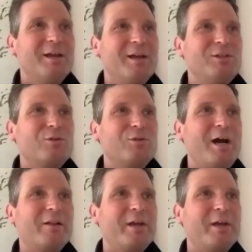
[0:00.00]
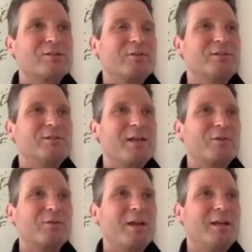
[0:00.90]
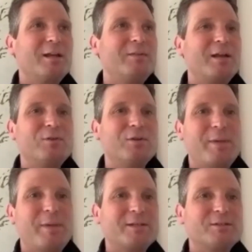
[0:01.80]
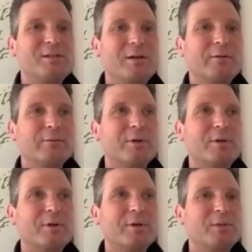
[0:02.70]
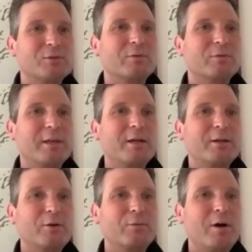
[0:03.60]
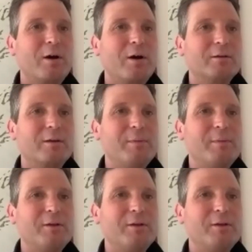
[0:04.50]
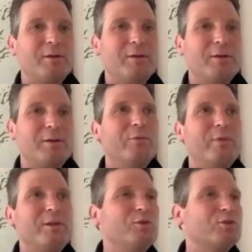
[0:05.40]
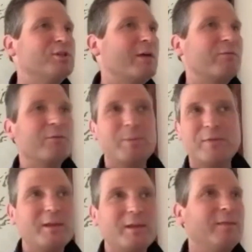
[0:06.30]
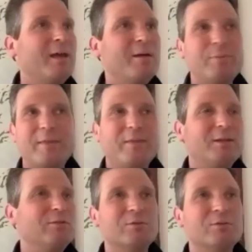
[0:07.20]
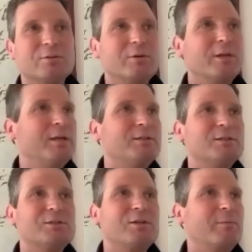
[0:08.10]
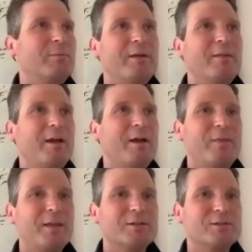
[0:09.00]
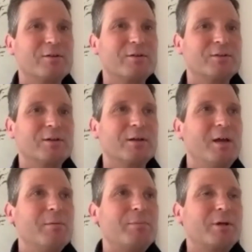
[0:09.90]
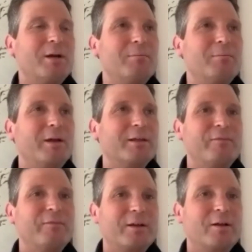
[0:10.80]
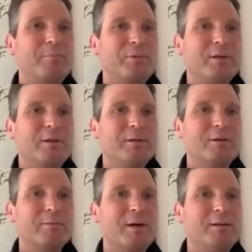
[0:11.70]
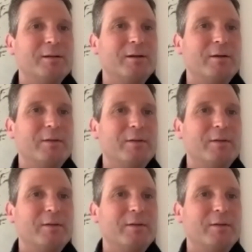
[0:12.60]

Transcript: you kind of like start to take for granted that if you pass the other three, like something's really got to go wrong. I mean, no matter, you should never be thinking that, but I think you do. It just, you know what I mean? I think it starts to become like a fait accompli in your mind, you know, that